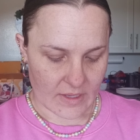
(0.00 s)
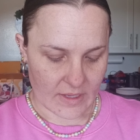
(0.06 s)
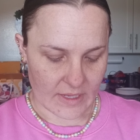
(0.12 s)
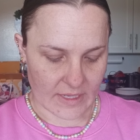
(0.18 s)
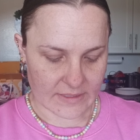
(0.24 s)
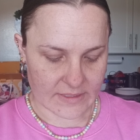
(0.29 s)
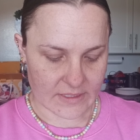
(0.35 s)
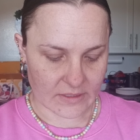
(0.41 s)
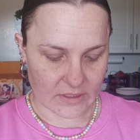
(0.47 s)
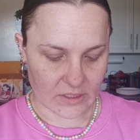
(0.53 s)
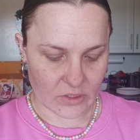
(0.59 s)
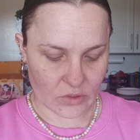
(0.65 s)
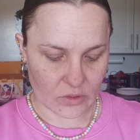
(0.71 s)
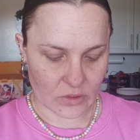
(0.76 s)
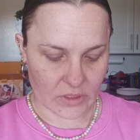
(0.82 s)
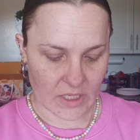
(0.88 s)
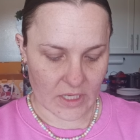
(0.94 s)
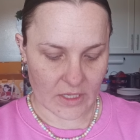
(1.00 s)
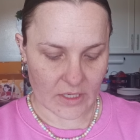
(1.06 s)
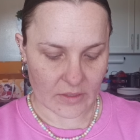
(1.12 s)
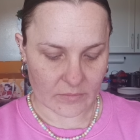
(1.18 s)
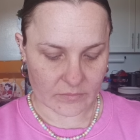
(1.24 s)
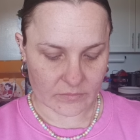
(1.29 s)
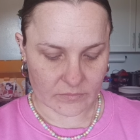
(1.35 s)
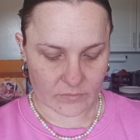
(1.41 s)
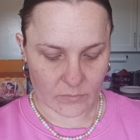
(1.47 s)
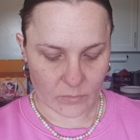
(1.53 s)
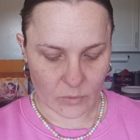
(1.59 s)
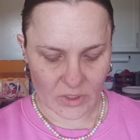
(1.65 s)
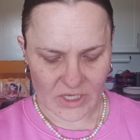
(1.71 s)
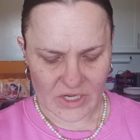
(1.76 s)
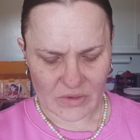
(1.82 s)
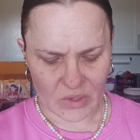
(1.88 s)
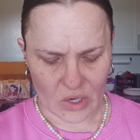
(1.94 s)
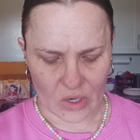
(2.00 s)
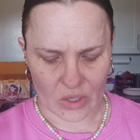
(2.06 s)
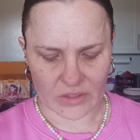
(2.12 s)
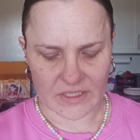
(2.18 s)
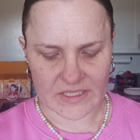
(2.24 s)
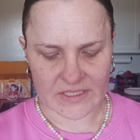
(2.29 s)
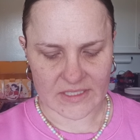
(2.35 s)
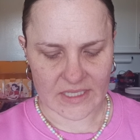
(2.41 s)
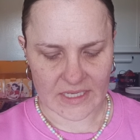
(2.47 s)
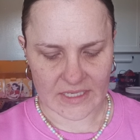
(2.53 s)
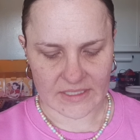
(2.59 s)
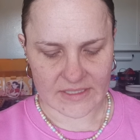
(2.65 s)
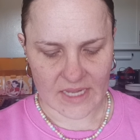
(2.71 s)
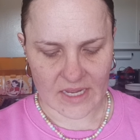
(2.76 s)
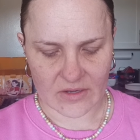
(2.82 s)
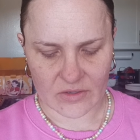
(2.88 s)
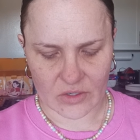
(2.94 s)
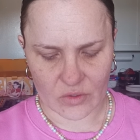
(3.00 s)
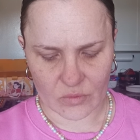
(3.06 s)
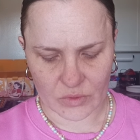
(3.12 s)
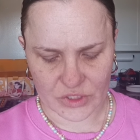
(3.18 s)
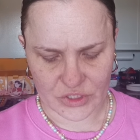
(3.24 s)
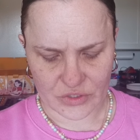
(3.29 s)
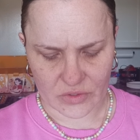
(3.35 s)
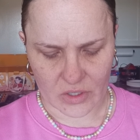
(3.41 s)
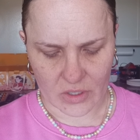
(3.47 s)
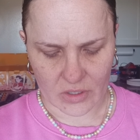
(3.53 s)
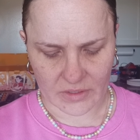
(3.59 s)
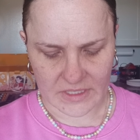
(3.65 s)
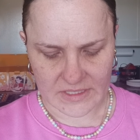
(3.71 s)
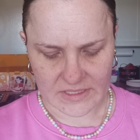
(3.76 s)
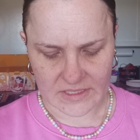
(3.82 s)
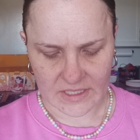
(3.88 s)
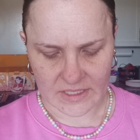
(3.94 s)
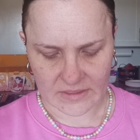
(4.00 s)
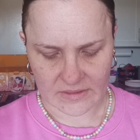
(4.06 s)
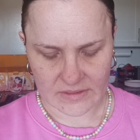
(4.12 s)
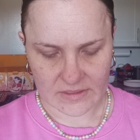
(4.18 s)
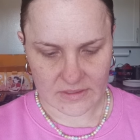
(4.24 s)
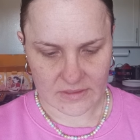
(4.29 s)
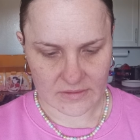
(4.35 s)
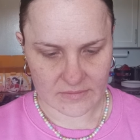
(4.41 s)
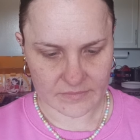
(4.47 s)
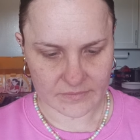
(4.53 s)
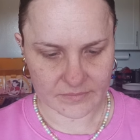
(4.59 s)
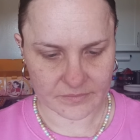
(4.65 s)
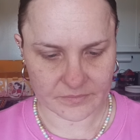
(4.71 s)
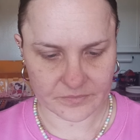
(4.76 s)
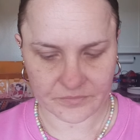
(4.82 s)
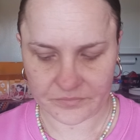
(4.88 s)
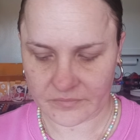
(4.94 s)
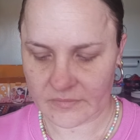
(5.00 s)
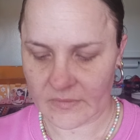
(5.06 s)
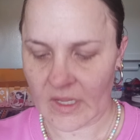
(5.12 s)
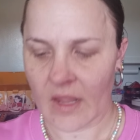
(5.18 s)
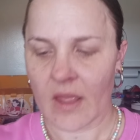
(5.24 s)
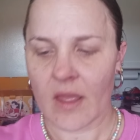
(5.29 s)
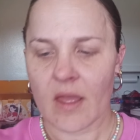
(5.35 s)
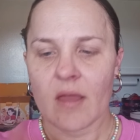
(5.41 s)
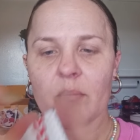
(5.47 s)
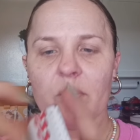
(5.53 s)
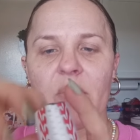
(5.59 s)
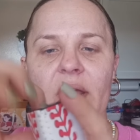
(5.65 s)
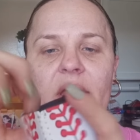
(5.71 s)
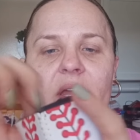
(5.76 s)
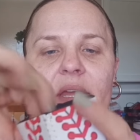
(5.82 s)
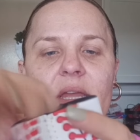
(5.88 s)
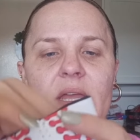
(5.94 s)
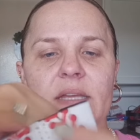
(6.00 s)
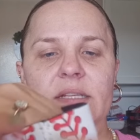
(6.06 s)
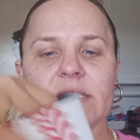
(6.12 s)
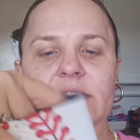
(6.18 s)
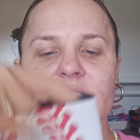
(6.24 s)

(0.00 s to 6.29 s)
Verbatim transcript: It's a little, what do you call these things? I don't know what you call these things. But it's